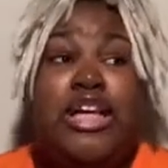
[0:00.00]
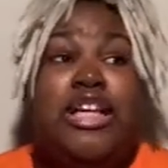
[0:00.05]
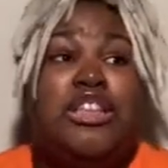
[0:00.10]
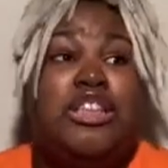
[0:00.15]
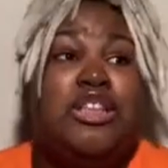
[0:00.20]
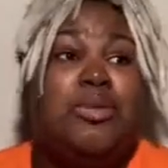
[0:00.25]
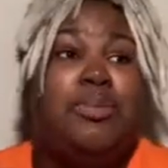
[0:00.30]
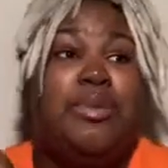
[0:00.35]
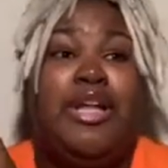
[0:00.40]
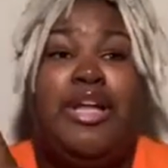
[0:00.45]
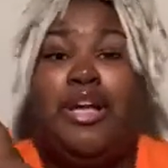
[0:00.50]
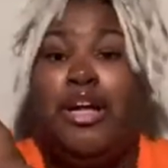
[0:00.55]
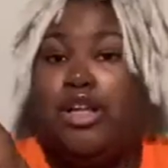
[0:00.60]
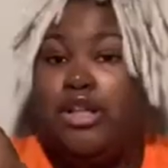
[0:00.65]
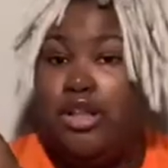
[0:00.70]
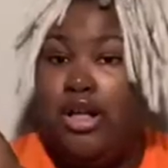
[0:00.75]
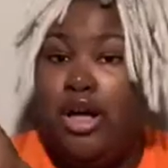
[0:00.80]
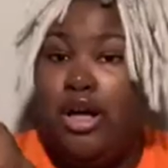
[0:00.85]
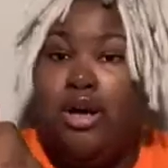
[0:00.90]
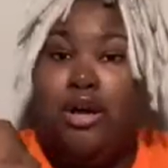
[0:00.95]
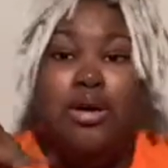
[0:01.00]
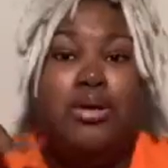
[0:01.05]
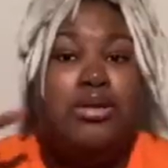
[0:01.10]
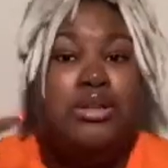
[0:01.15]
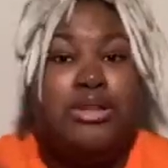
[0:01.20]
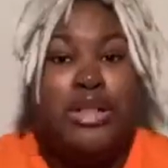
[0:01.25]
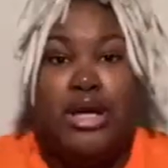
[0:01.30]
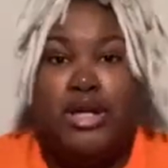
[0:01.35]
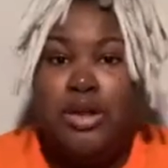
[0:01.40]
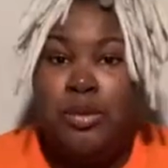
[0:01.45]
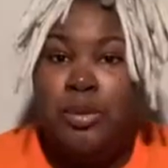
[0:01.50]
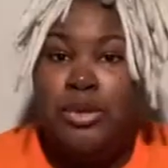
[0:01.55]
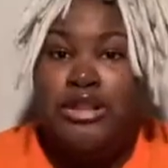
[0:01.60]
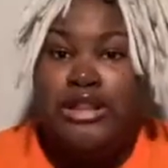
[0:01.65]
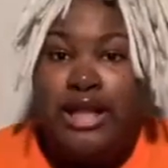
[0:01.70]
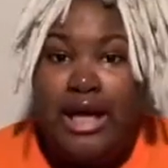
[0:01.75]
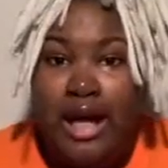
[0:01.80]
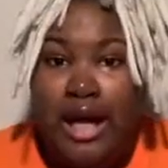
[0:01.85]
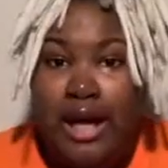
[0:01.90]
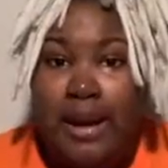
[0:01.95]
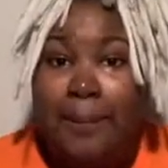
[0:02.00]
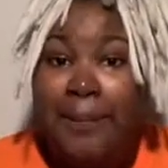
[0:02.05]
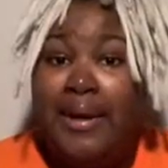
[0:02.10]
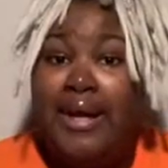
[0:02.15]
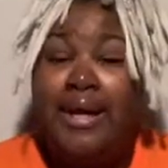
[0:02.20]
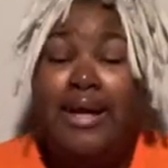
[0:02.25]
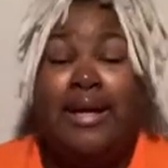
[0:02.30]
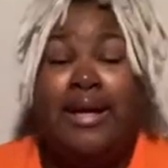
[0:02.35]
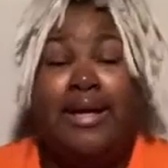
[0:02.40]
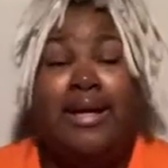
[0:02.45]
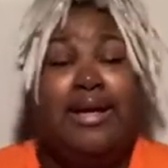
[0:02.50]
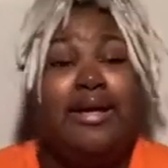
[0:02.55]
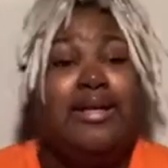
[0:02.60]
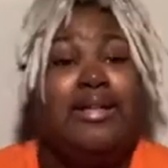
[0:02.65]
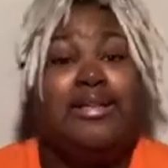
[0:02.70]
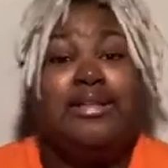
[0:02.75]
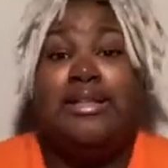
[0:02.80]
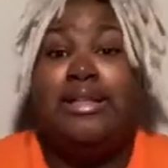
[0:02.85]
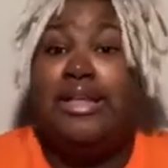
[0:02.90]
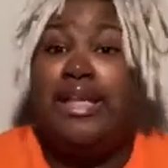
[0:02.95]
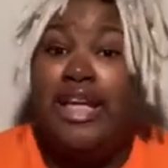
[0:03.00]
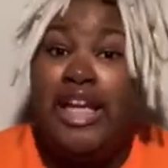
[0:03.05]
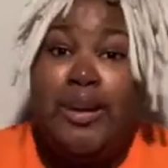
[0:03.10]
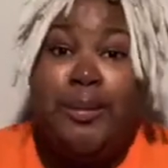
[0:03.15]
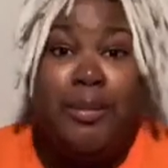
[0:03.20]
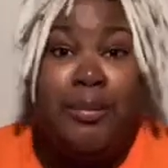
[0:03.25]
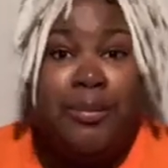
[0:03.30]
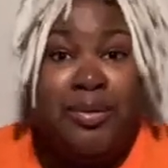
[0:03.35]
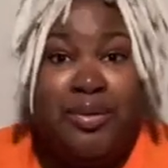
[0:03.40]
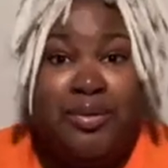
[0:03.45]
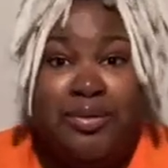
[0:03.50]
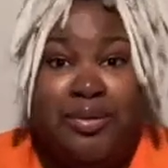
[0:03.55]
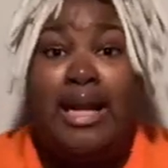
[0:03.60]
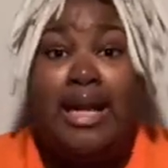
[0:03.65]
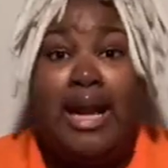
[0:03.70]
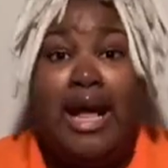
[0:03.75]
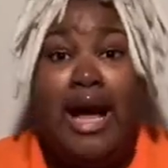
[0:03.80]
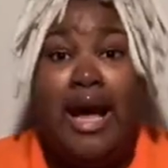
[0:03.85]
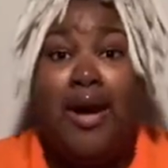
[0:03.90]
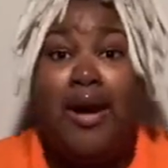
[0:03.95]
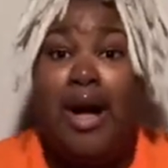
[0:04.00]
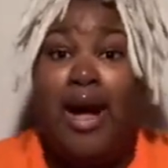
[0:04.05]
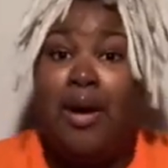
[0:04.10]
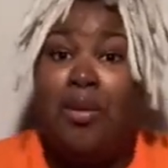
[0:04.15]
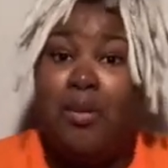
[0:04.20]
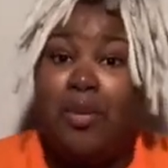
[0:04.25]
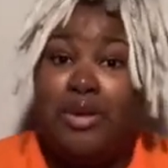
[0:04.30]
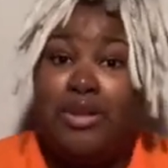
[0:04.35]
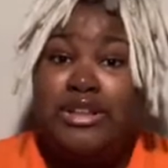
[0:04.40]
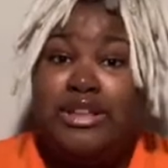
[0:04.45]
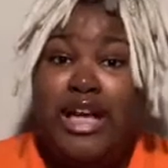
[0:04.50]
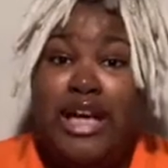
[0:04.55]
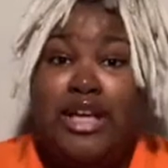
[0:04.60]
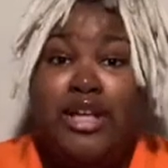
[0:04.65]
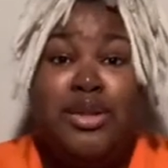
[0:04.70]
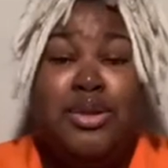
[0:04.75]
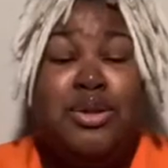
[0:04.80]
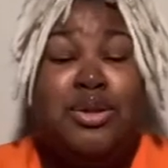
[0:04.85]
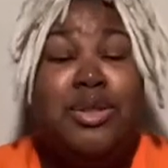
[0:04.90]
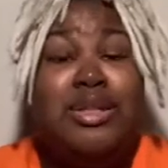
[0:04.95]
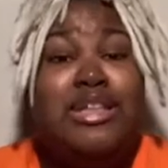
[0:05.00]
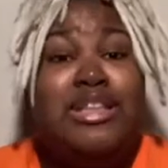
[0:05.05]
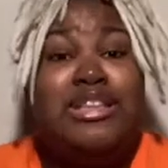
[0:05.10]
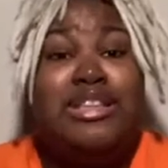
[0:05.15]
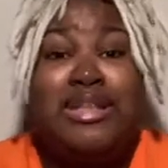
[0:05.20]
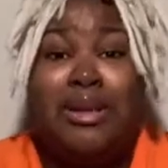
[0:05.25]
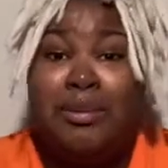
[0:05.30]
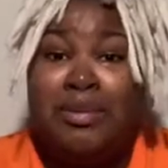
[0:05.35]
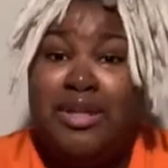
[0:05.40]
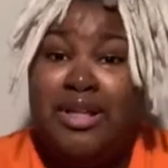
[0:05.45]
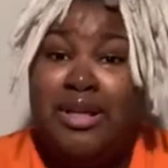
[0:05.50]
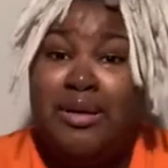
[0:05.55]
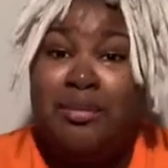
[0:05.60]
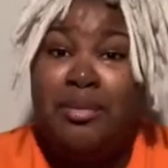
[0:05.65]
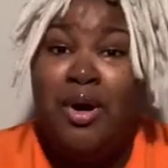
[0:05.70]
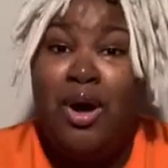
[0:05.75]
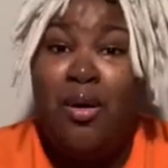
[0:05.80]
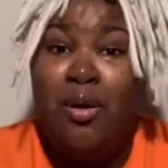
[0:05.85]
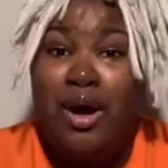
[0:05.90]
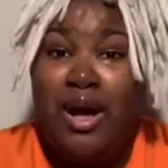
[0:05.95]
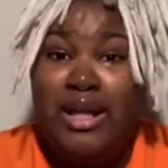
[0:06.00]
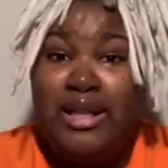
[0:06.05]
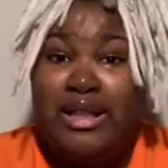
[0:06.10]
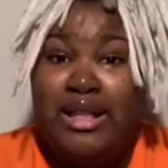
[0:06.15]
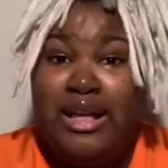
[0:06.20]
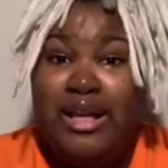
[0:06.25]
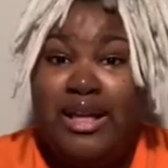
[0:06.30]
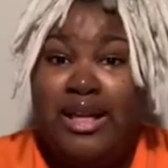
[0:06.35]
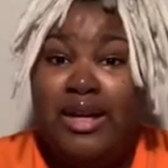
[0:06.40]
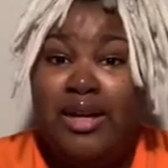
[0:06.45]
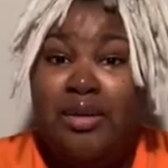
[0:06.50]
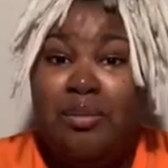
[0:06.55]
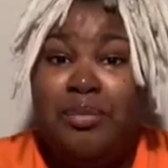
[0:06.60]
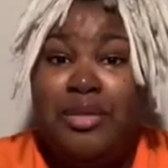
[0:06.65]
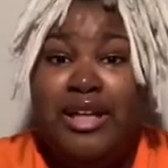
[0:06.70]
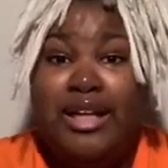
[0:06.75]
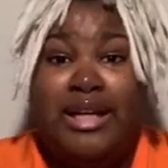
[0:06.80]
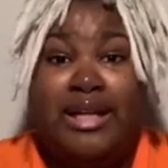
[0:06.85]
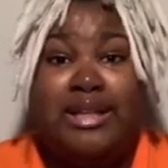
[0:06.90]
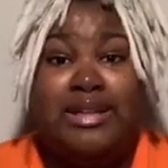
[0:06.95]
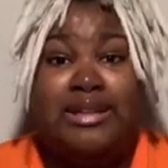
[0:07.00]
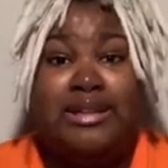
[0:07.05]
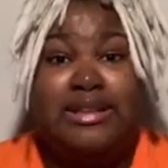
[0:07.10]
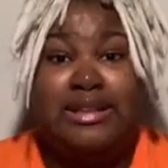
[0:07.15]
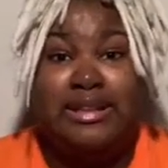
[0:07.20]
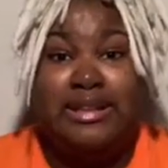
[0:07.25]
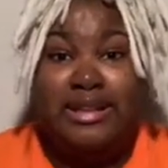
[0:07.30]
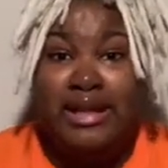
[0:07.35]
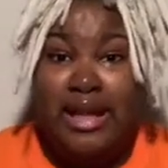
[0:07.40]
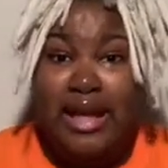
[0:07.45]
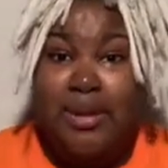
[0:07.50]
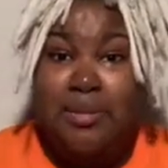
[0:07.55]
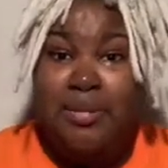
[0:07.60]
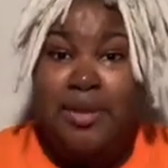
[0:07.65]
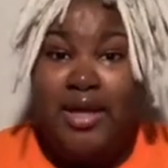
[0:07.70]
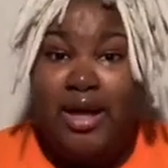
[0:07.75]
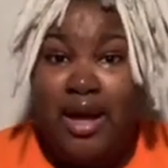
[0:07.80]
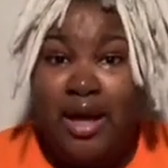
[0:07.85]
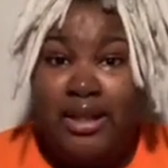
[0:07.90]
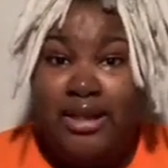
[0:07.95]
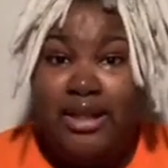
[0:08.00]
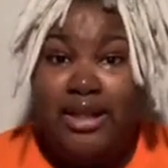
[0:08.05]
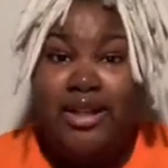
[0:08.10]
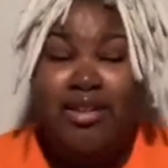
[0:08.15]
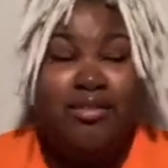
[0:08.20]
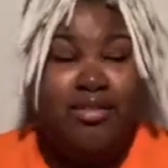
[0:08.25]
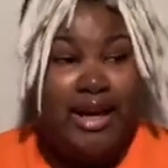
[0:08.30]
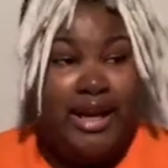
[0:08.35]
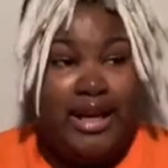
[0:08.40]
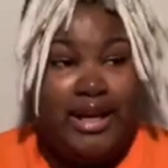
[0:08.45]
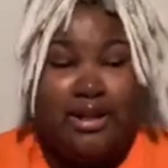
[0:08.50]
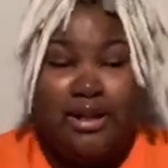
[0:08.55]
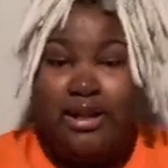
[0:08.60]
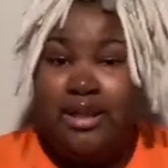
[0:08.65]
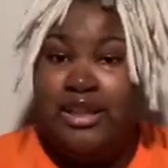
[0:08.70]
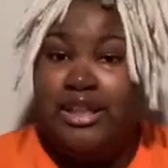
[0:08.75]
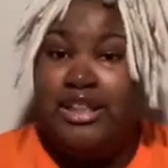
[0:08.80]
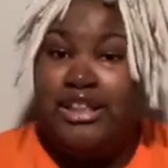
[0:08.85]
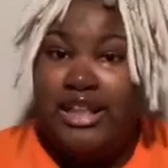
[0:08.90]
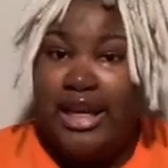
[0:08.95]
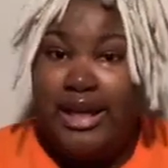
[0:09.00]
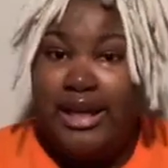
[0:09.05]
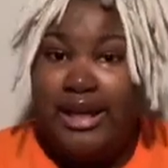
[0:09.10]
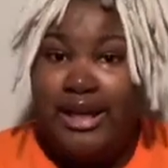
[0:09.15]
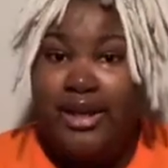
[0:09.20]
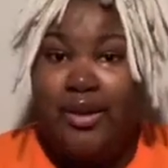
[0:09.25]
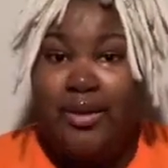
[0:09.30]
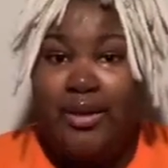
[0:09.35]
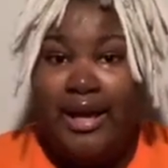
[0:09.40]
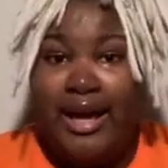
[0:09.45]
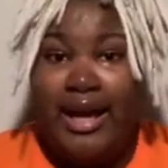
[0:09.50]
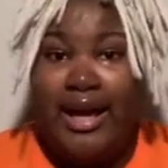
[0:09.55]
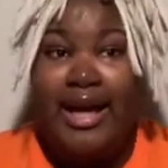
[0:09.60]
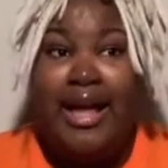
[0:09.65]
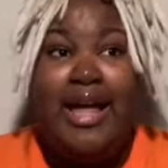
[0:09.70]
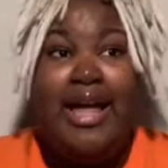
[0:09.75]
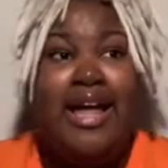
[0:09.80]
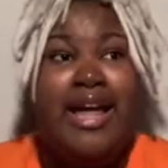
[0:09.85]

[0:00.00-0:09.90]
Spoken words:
Just be like, hello, tell them what's up, and keep it moving. Now, I will tell you, some of them go on there because they be on there regularly checking, okay?